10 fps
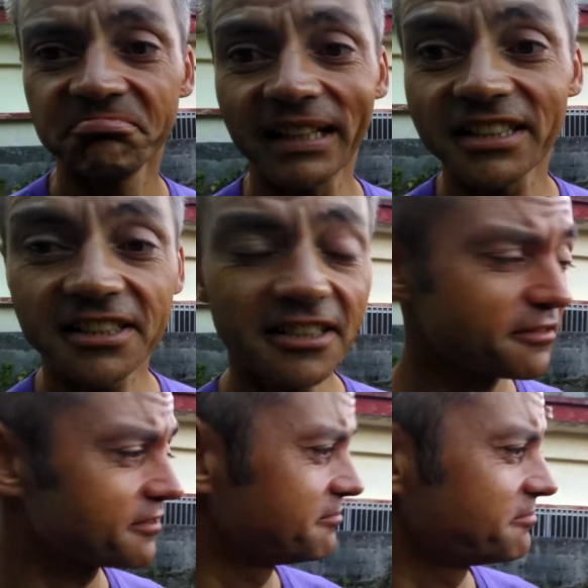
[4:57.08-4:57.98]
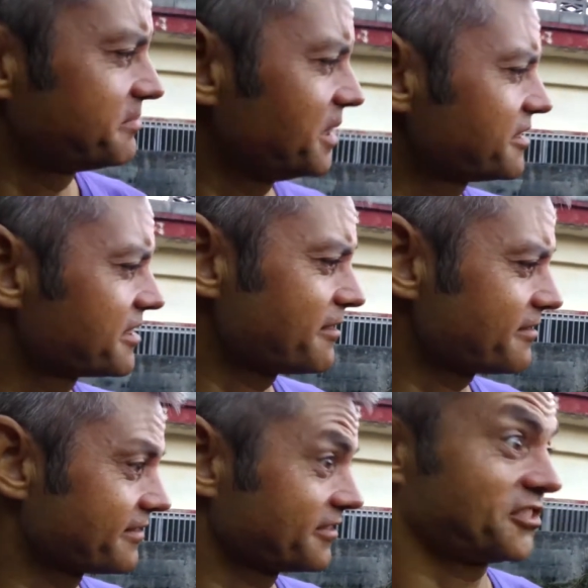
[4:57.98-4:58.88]
make stuff, build stuff,
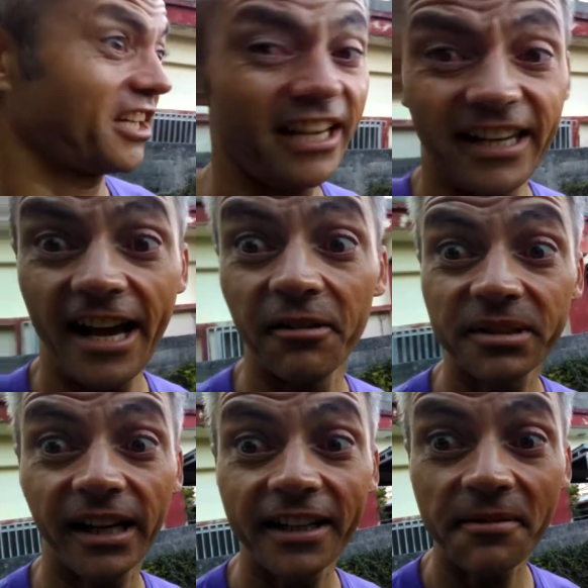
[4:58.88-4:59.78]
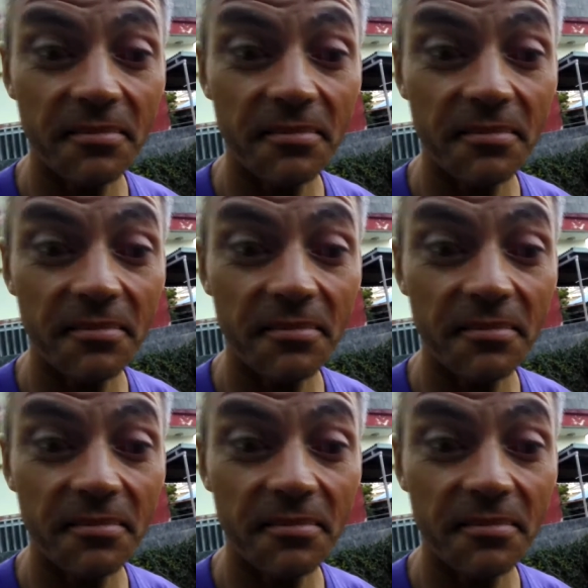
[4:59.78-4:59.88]
help tidy